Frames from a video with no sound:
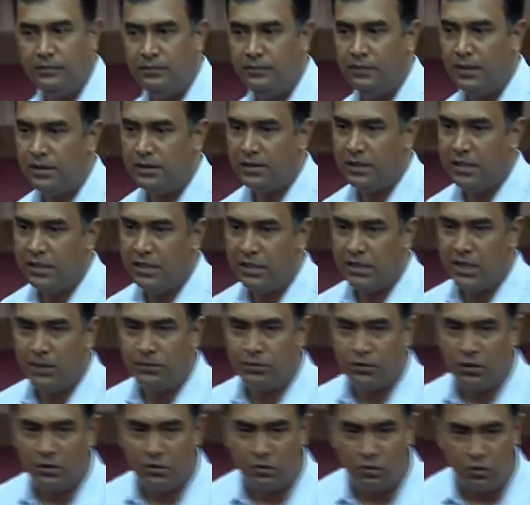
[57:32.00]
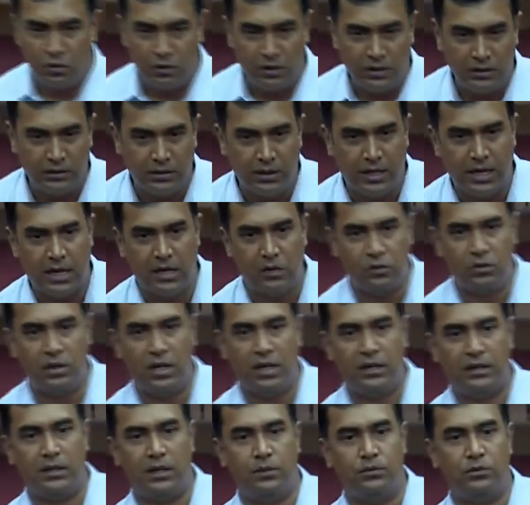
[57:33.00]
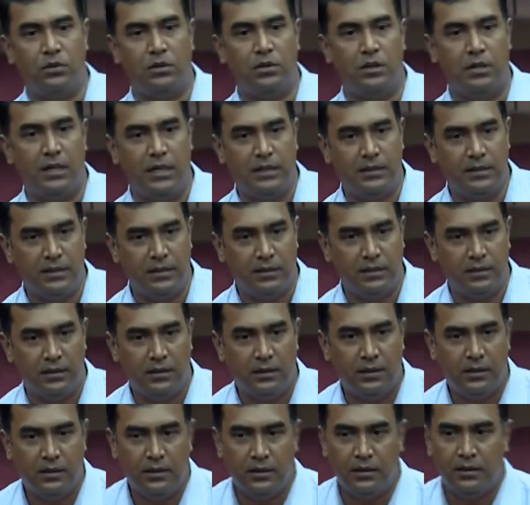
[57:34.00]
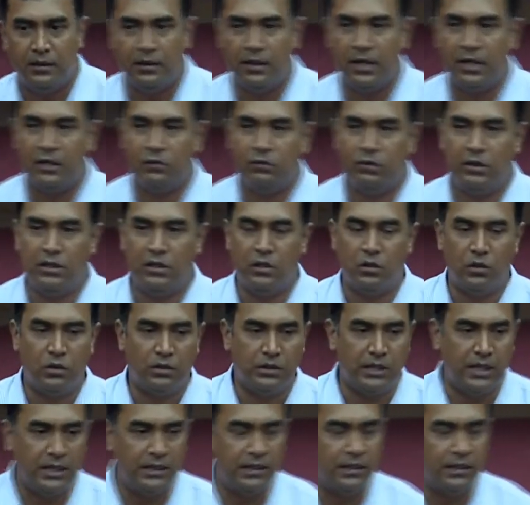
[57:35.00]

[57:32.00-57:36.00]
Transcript: the chain keeps on growing, the hydrogen ion keeps on releasing and we know that